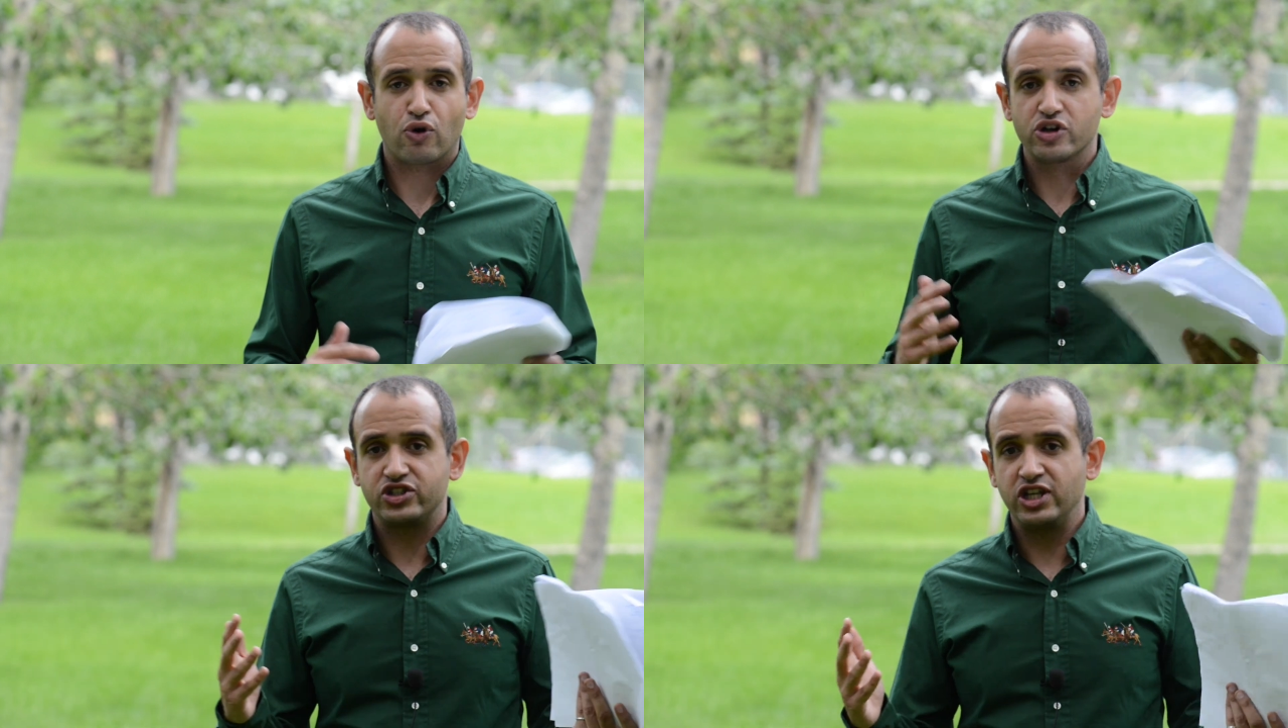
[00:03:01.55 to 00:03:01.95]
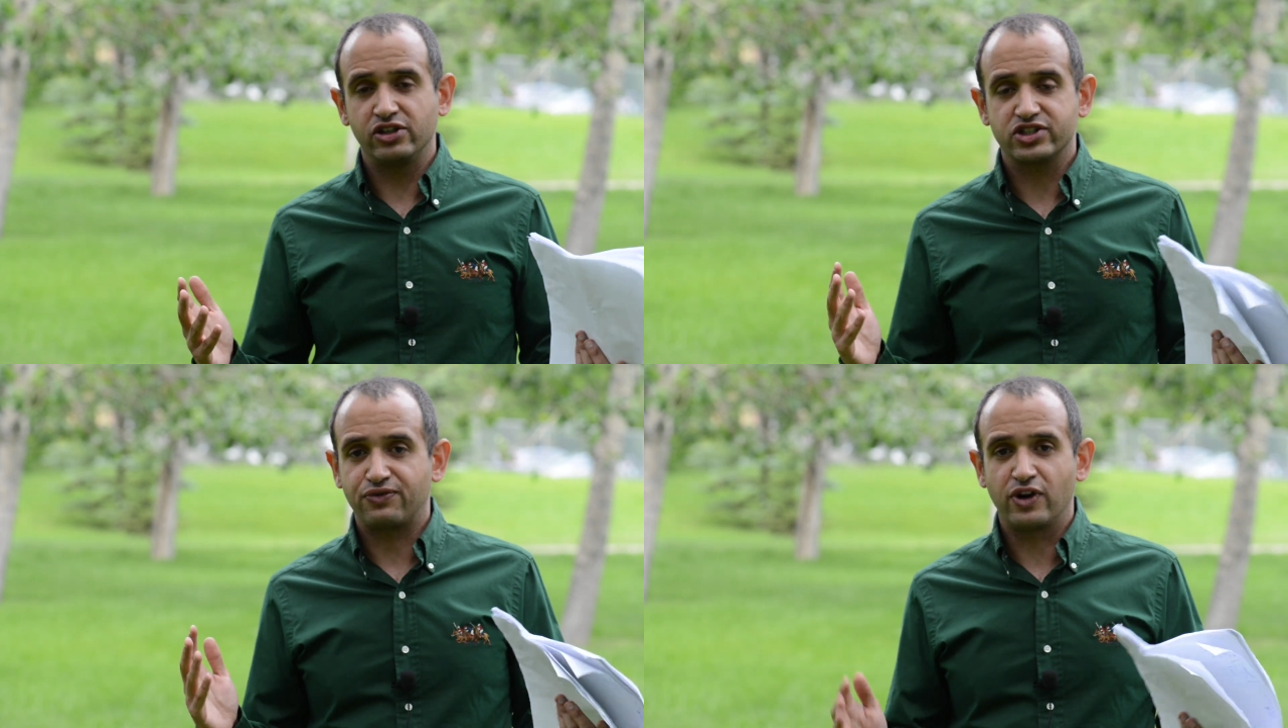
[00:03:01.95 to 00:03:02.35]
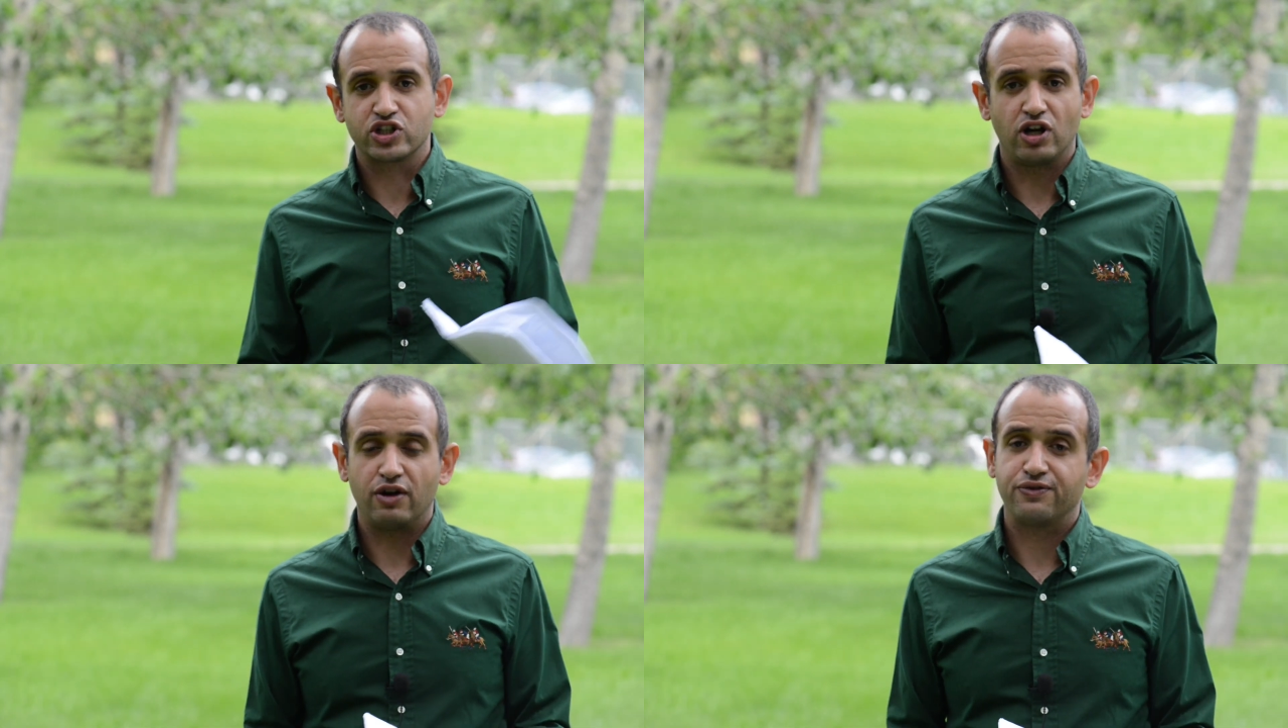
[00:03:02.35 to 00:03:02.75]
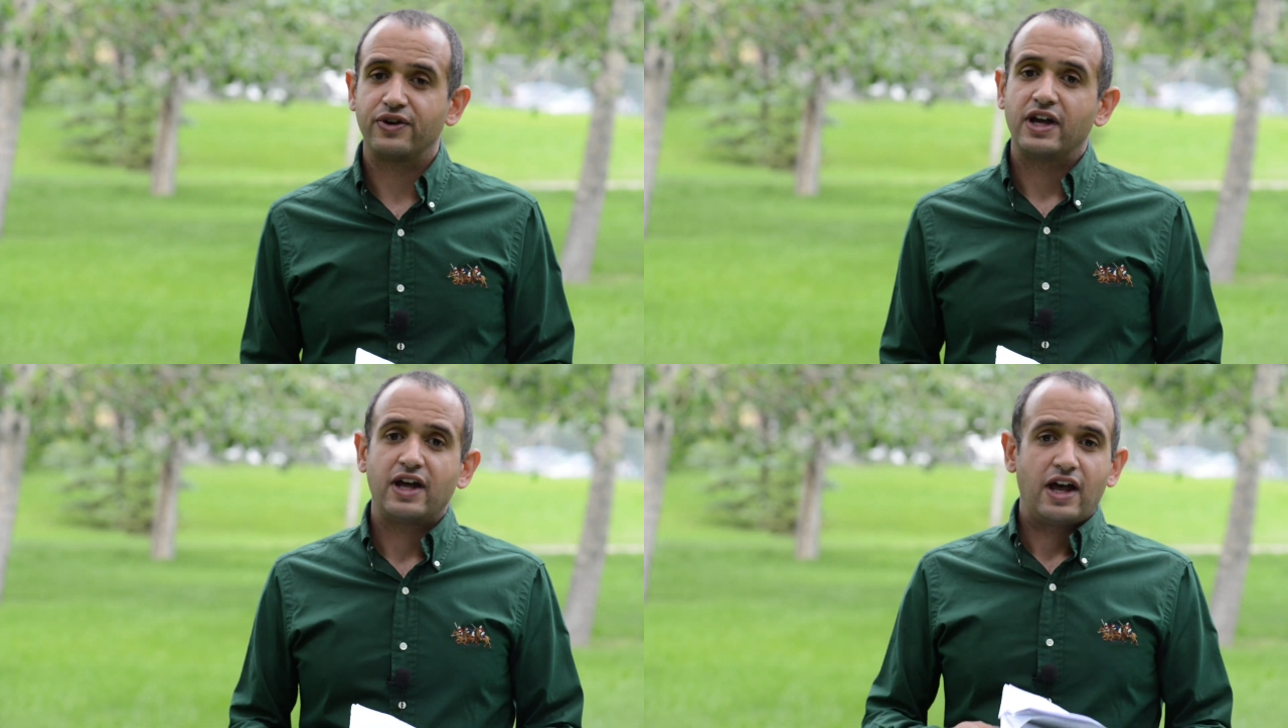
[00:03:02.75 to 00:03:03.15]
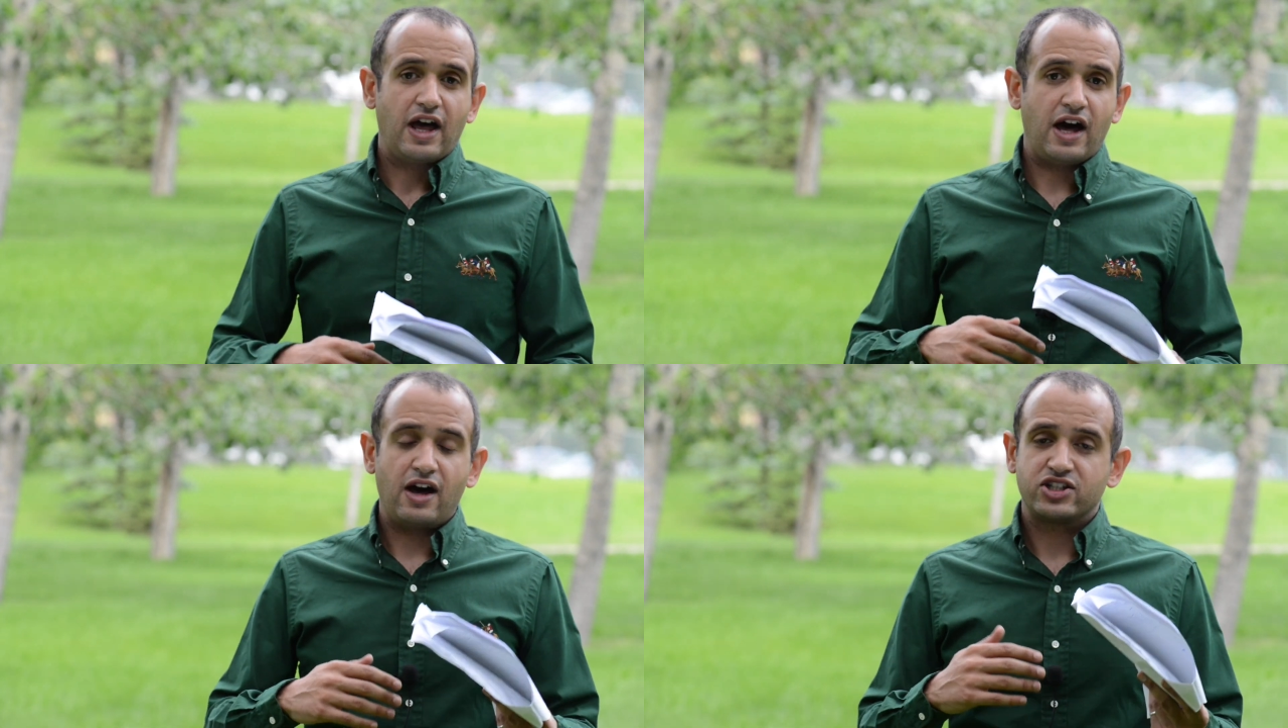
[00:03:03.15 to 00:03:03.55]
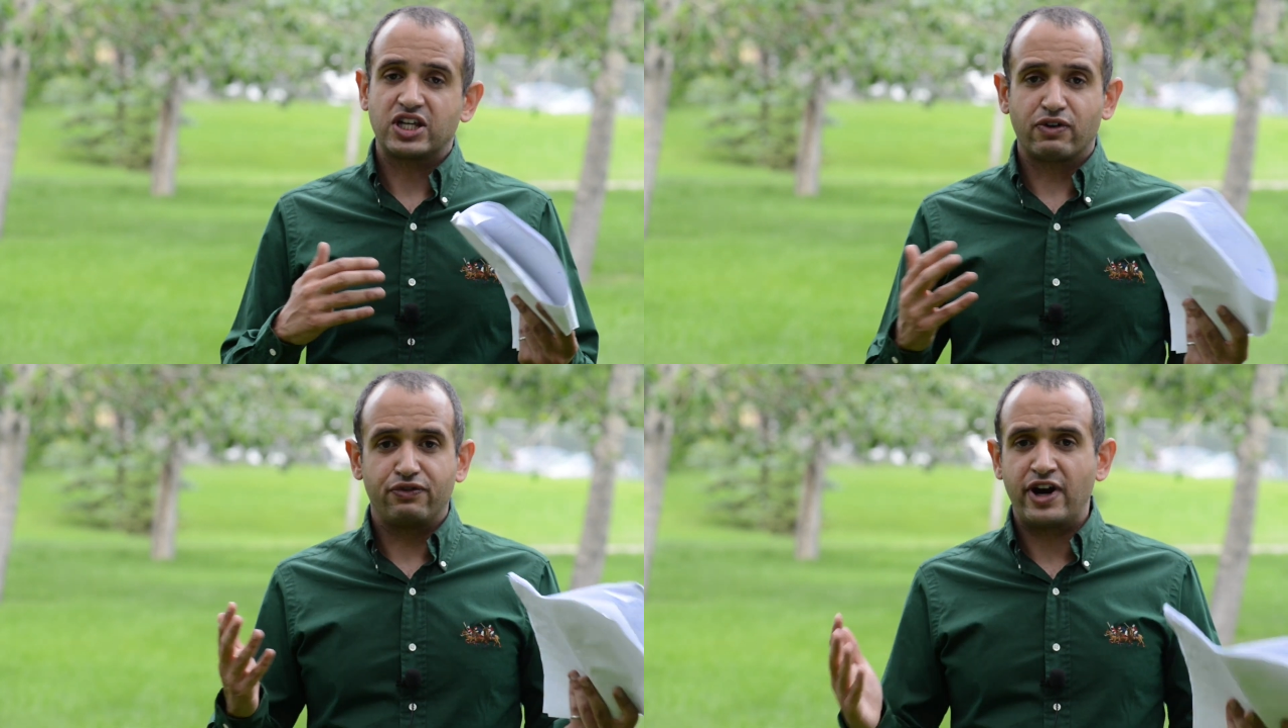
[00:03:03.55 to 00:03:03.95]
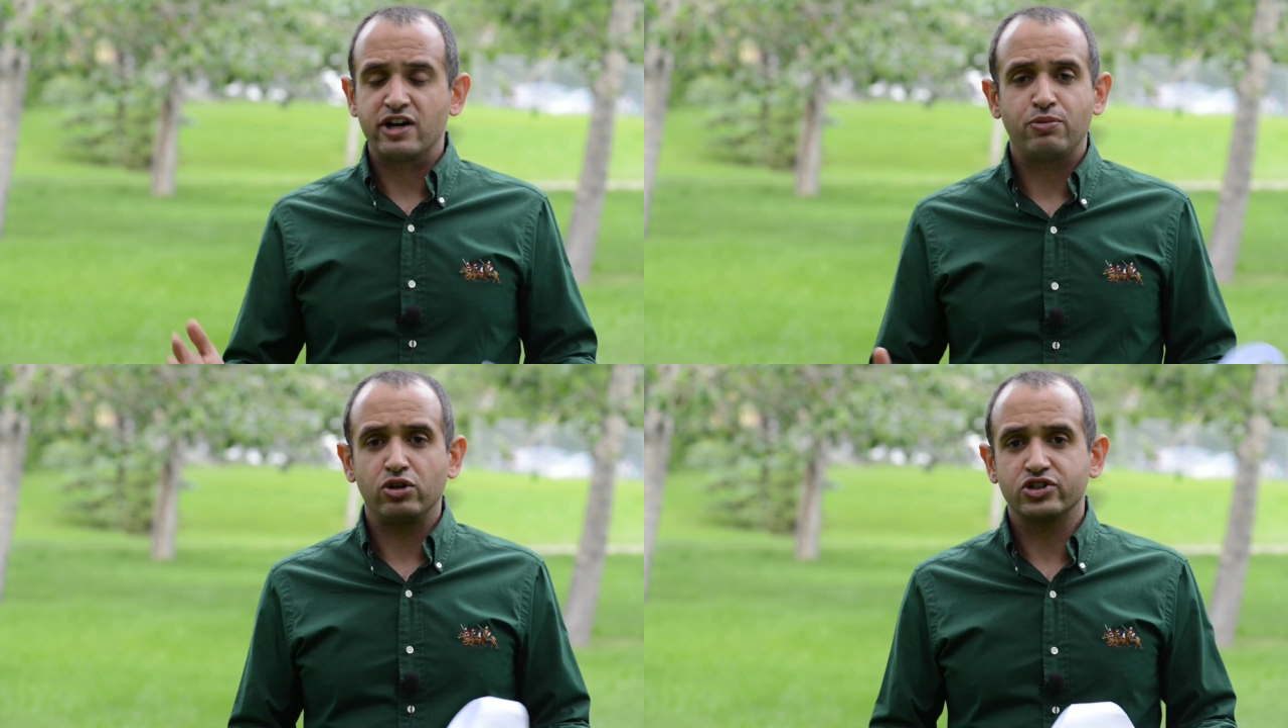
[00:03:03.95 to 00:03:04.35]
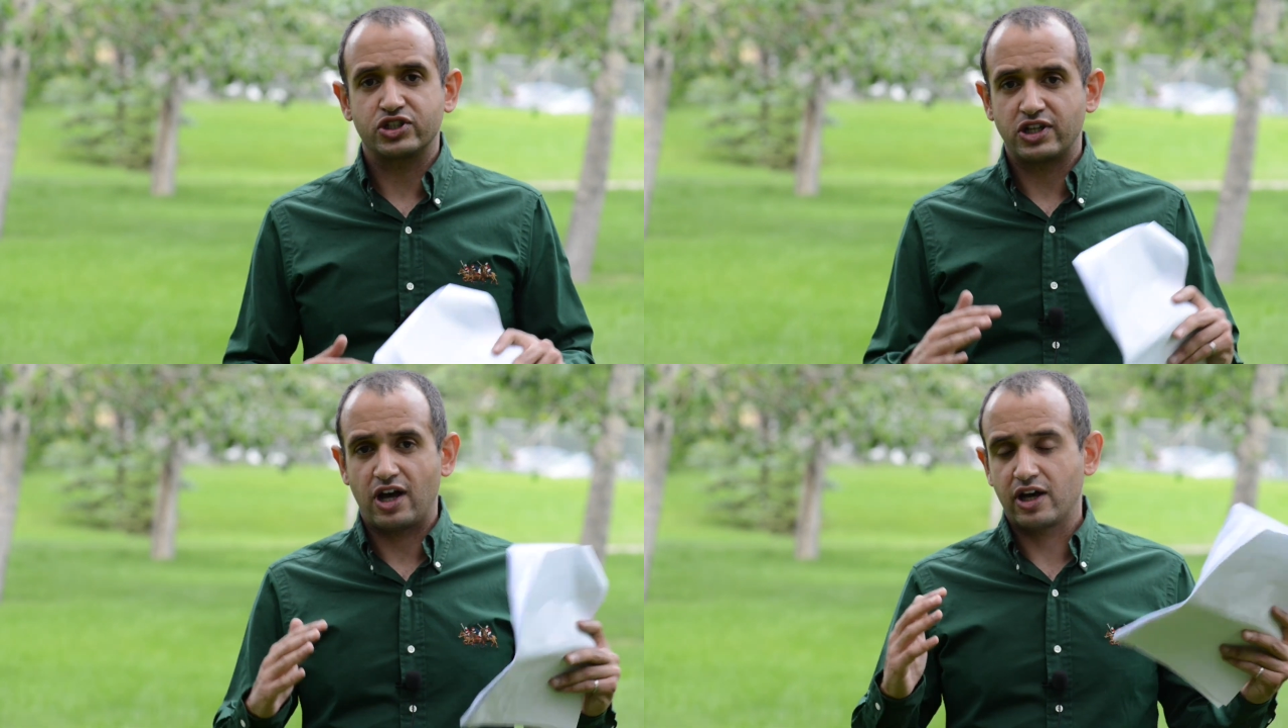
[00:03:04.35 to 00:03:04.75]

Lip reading: course yield is a function of several variables,